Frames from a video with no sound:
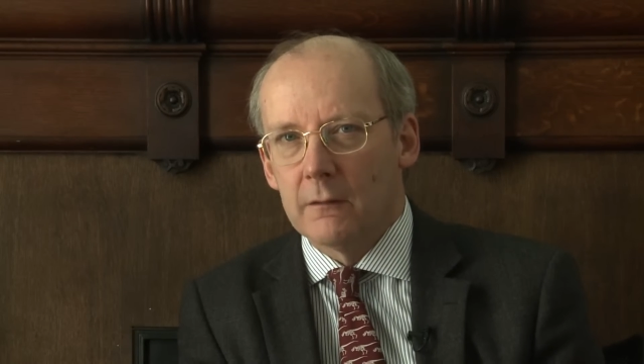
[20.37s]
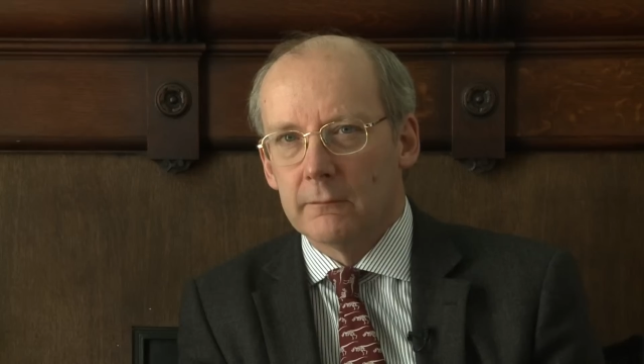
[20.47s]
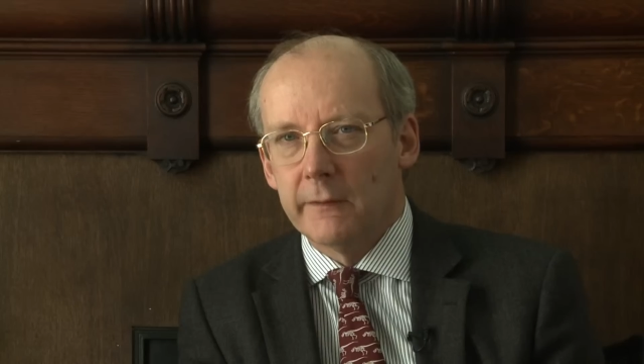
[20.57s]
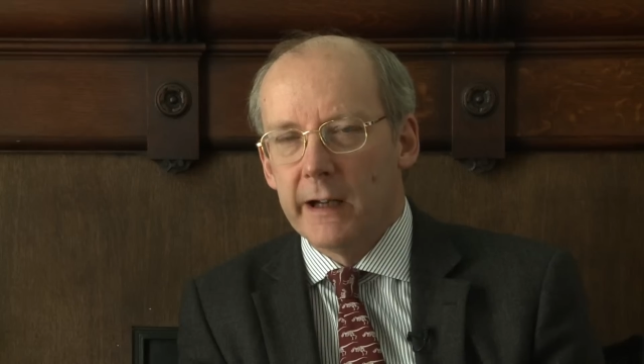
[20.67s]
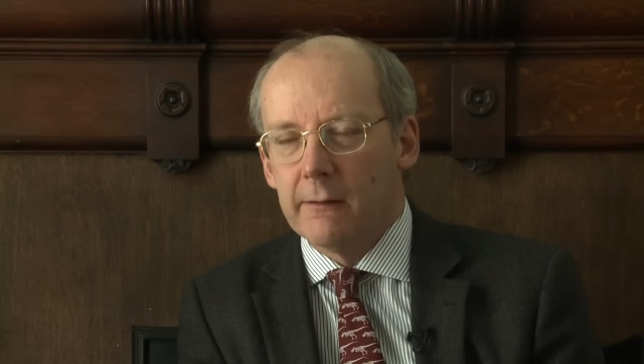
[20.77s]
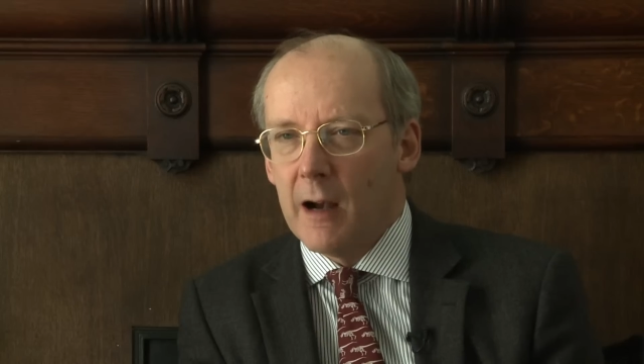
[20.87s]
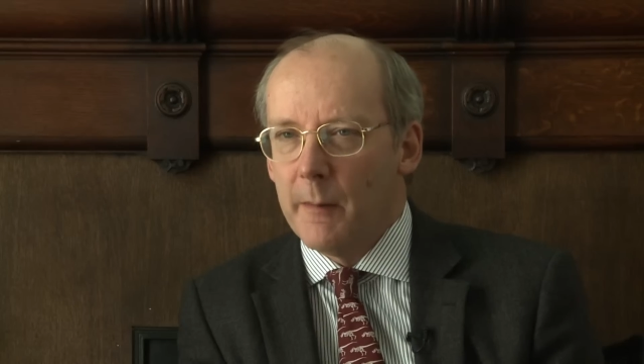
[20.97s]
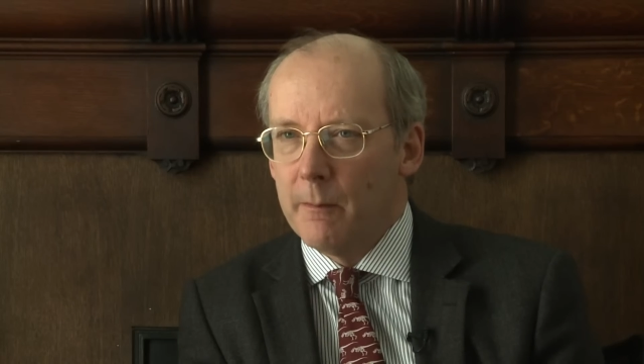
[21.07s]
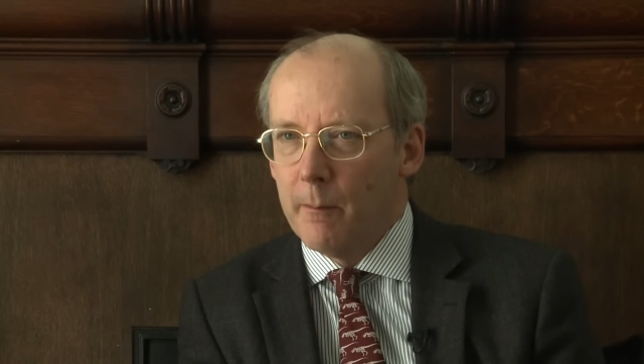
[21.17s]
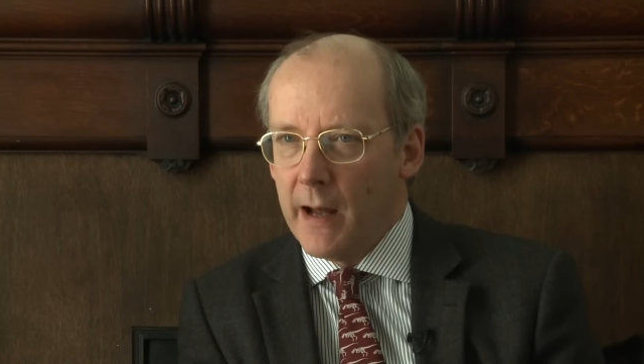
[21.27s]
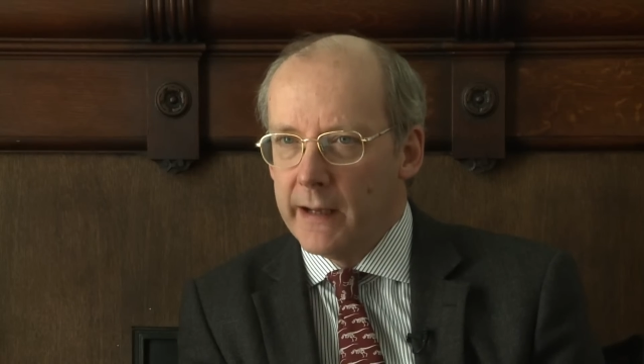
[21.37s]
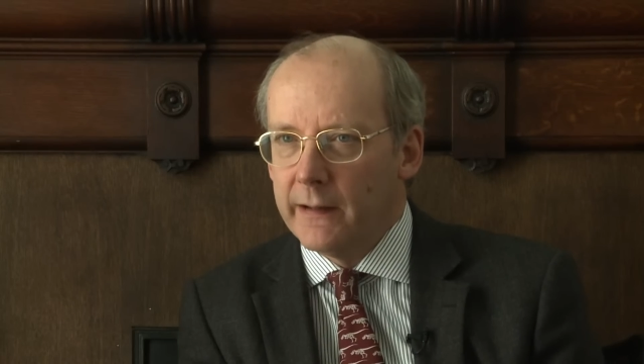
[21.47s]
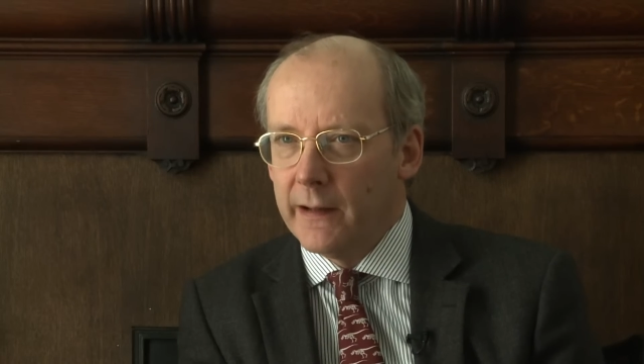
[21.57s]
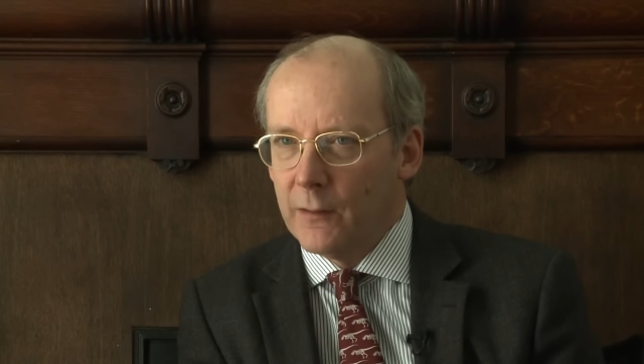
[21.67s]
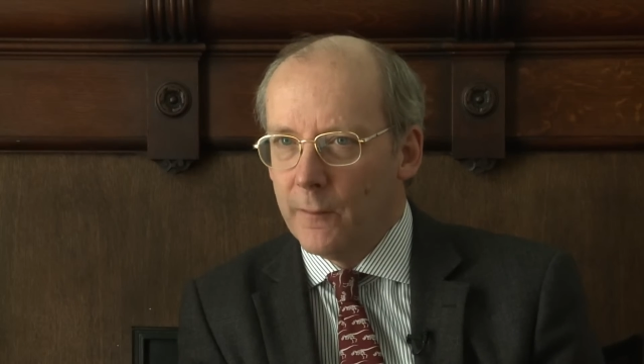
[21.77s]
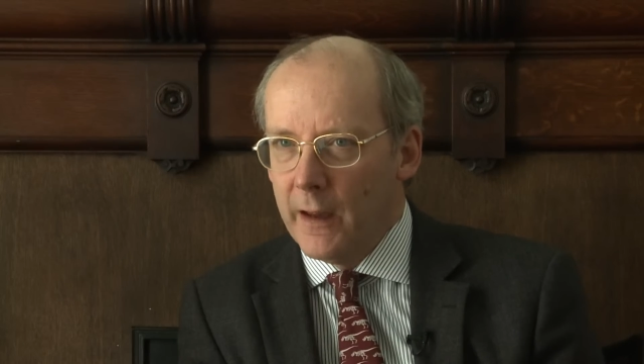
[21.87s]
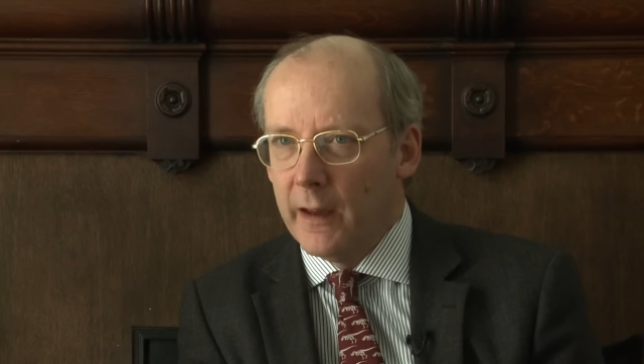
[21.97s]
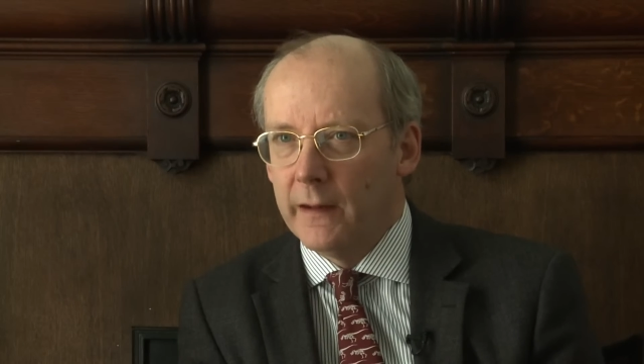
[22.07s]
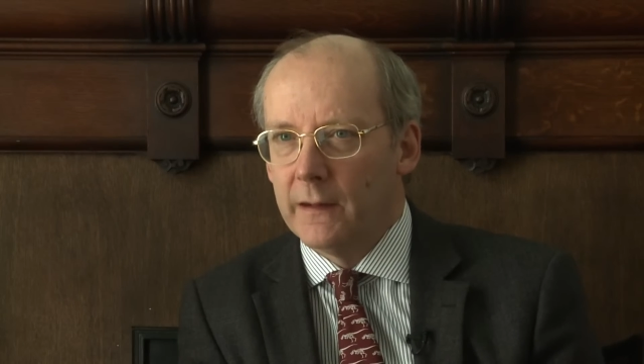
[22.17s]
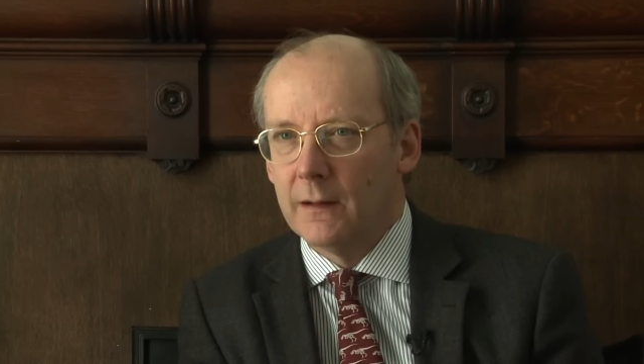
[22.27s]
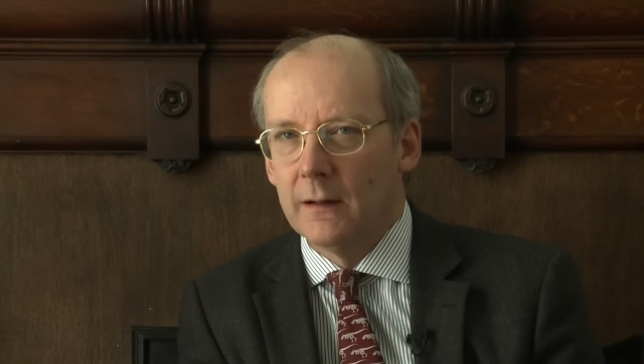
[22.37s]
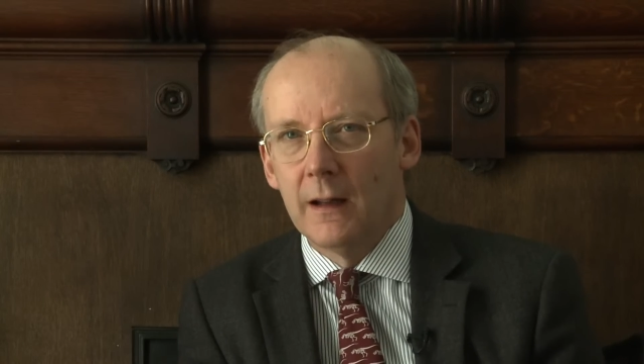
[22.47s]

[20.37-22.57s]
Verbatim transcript: rear up and bite us first.